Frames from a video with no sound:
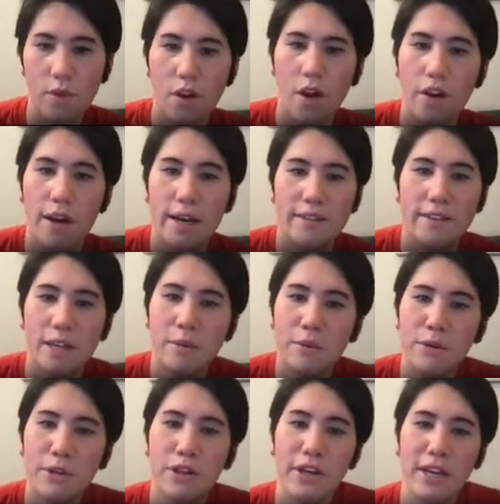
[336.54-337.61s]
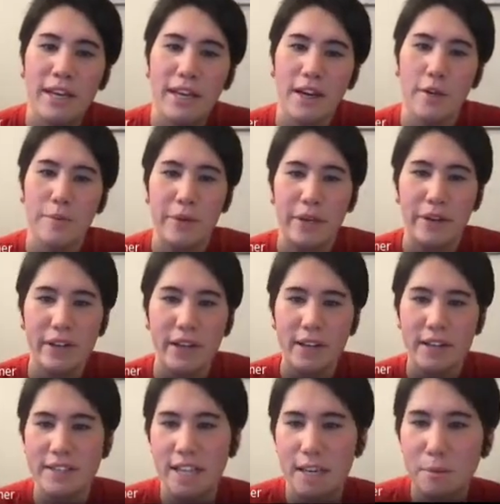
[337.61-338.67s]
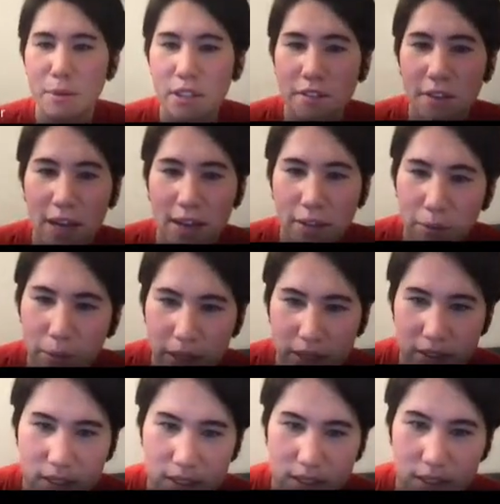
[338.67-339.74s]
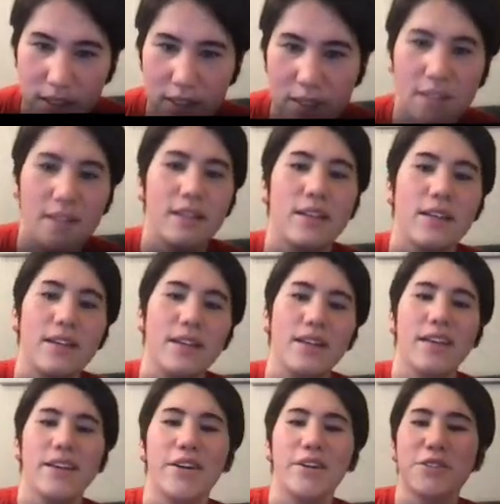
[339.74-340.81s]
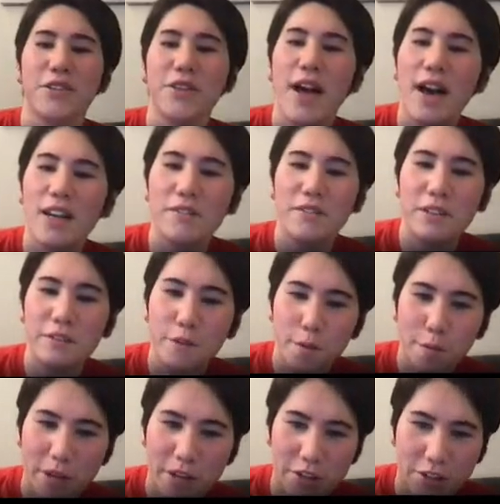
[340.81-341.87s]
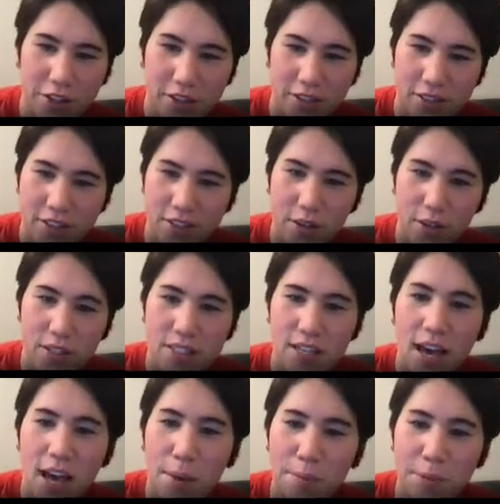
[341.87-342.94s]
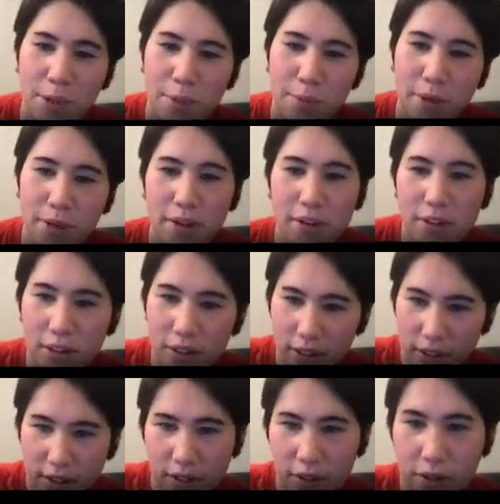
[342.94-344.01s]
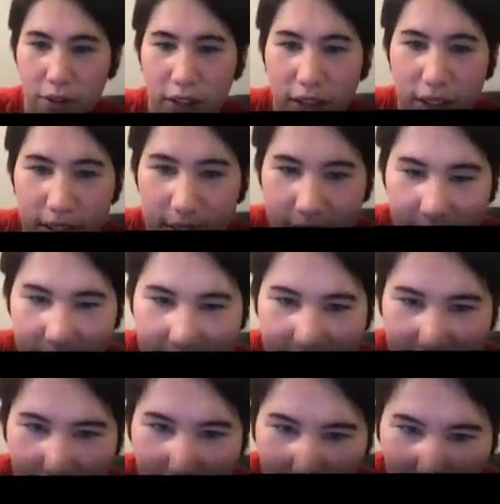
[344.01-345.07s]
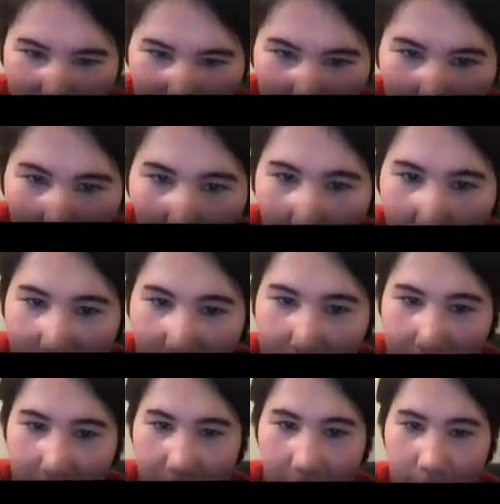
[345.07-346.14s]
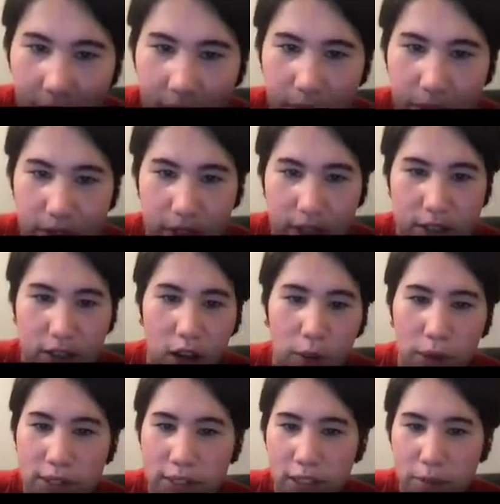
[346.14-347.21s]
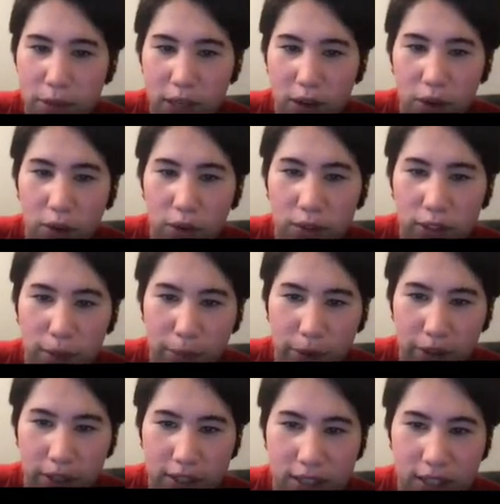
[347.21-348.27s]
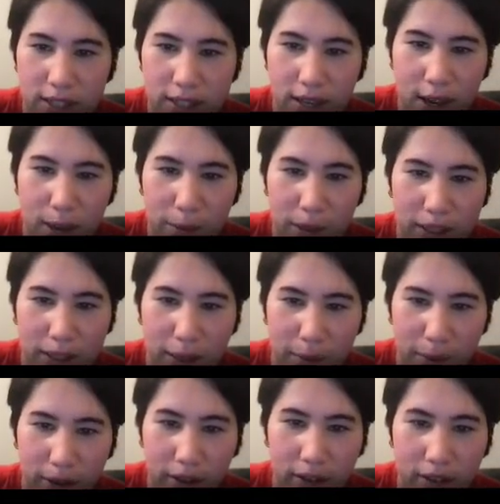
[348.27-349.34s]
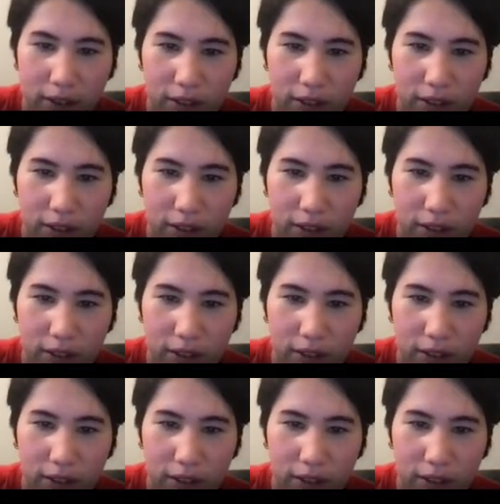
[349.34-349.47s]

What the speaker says: All right, then when we're looking at our periodic table of elements, there's a lot of information. So the top number so the whole number that you see, it's always going to be a whole number, is the atomic number.